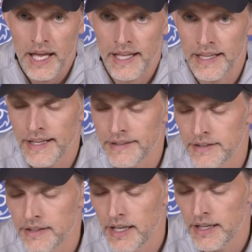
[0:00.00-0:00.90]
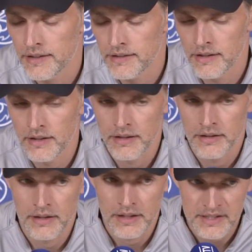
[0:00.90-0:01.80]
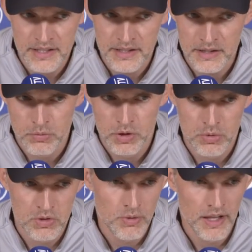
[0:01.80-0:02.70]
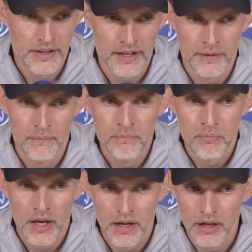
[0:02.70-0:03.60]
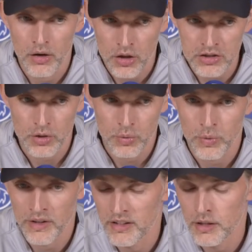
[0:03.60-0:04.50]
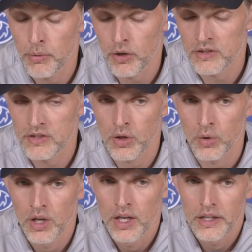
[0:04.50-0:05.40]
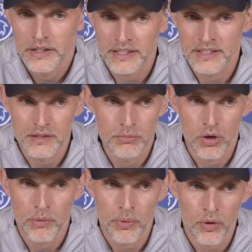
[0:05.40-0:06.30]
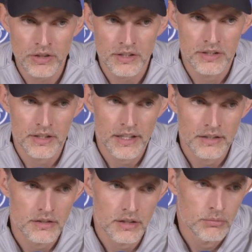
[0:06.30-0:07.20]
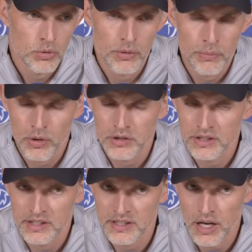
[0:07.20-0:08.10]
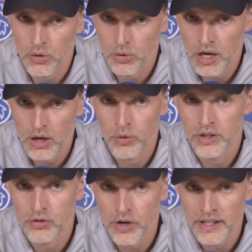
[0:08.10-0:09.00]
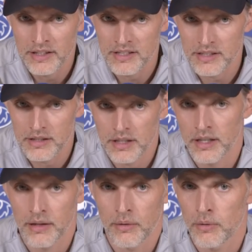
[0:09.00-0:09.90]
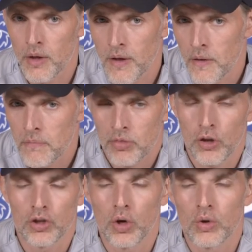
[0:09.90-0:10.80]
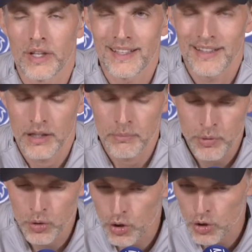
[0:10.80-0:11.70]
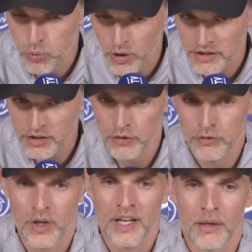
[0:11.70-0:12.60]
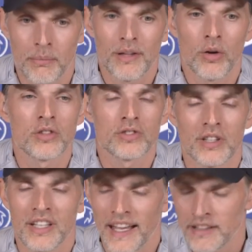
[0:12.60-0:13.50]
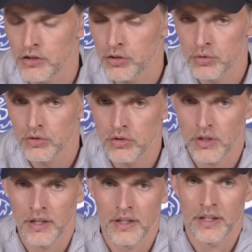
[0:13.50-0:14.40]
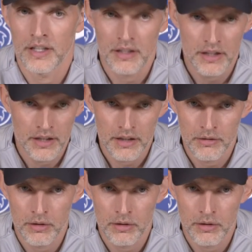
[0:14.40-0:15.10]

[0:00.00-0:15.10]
and later he had the assist, which was well done, also within the box. So this is more important, and more important is how he trains. Not only in pure quality of training, but also in the attitude. He